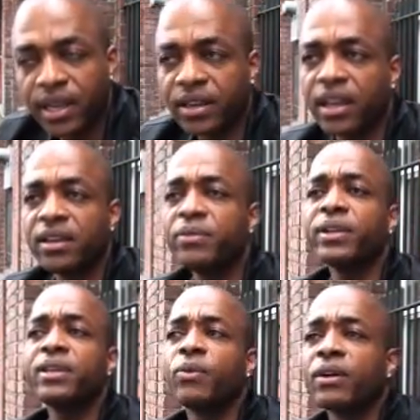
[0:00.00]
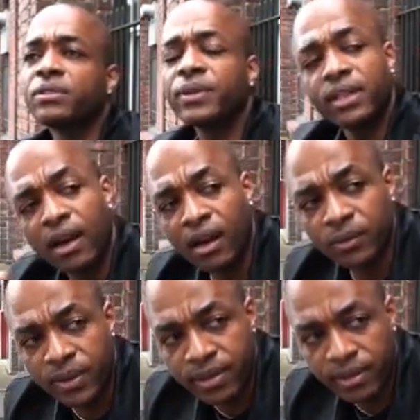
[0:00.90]
And he really worked really
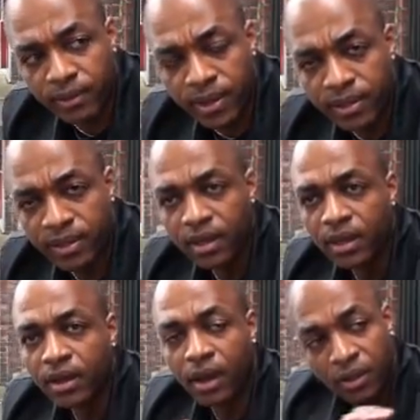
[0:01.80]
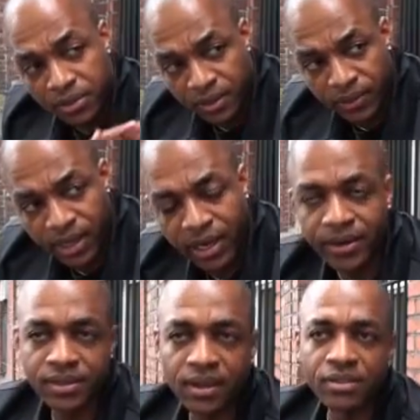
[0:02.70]
hard with all those different
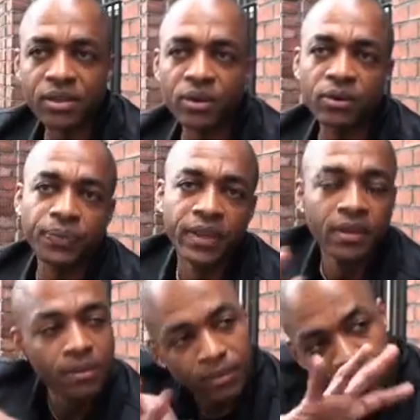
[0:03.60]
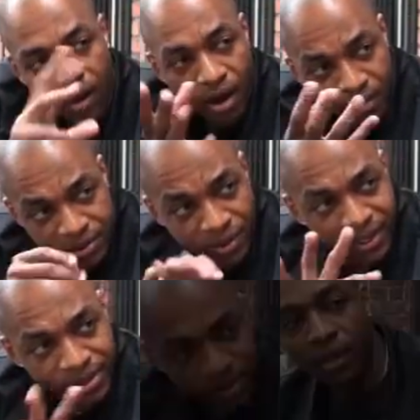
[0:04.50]
layers, and also the card
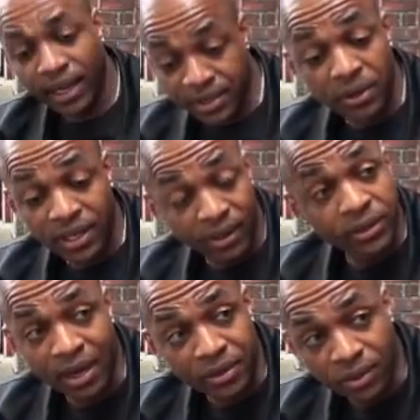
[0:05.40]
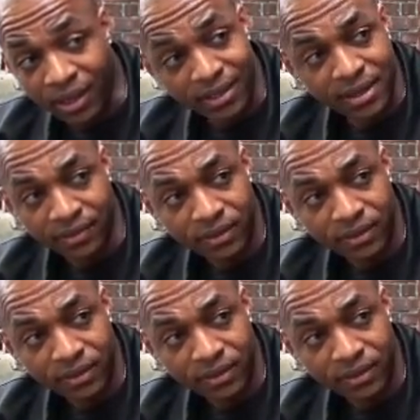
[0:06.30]
tricks. Like Tony learned how to do all that stuff.